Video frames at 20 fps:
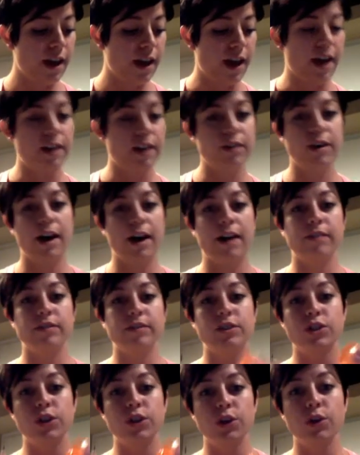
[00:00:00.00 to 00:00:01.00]
And you
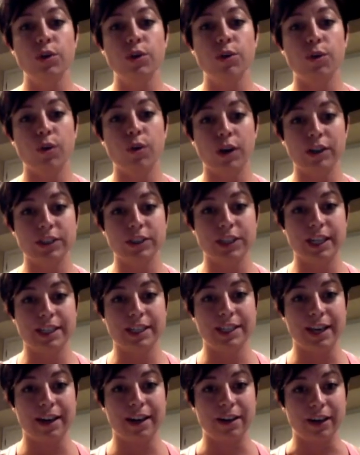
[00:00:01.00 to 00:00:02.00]
have 2 orange
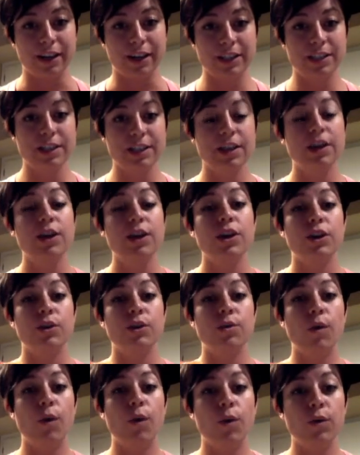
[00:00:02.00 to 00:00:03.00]
containers.
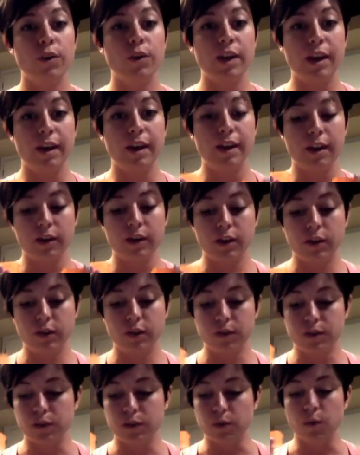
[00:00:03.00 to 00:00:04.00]
You only
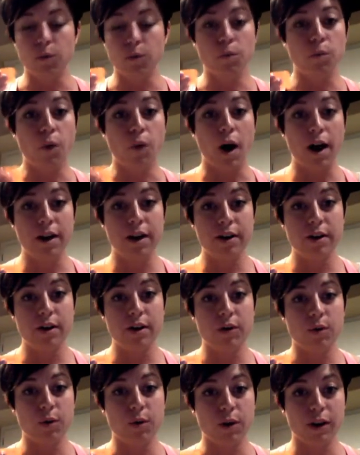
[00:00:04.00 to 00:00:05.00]
use 1
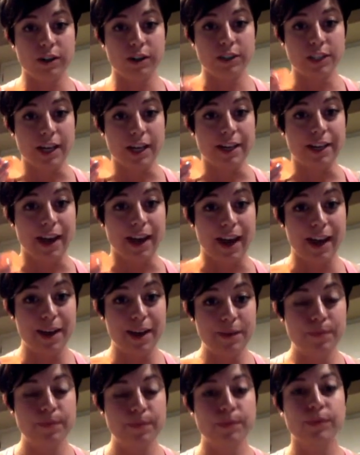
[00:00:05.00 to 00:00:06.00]
orange a
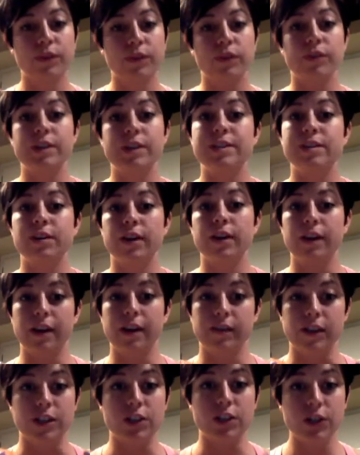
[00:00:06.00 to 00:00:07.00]
day. The reason you're
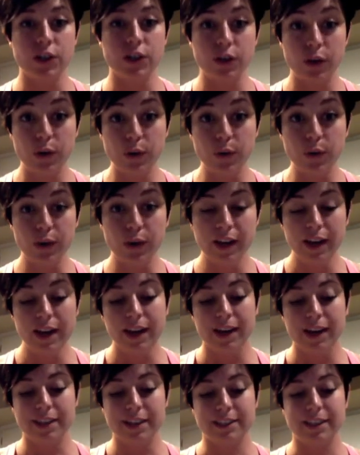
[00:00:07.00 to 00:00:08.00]
given 2
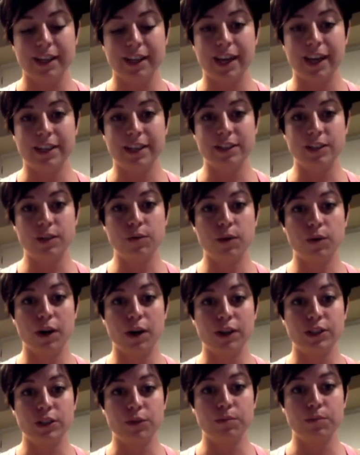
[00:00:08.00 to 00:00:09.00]
is in case you
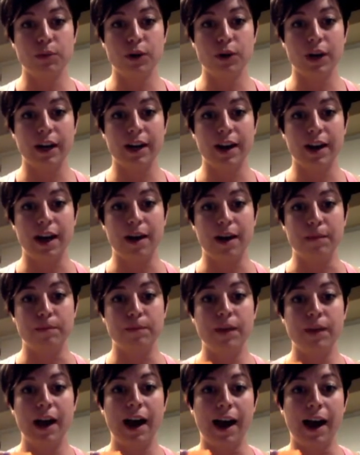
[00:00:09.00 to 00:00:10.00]
want to put
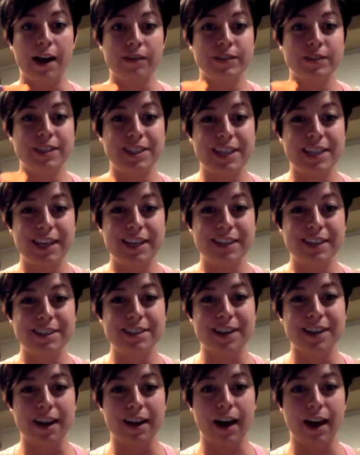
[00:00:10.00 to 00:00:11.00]
half seeds
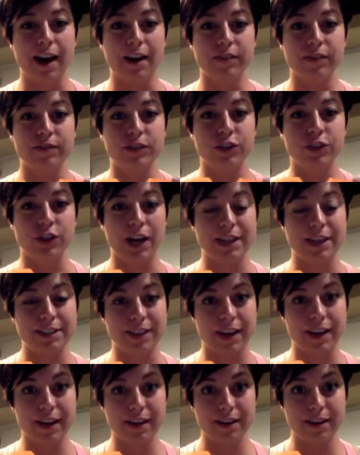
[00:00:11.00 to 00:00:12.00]
and half
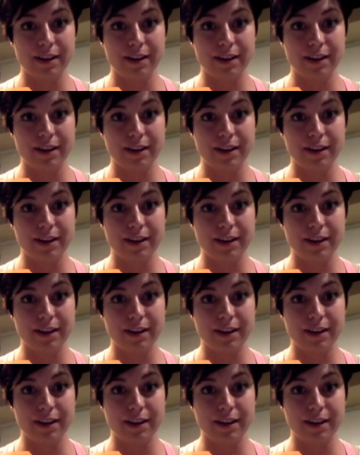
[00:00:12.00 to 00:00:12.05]
dressing.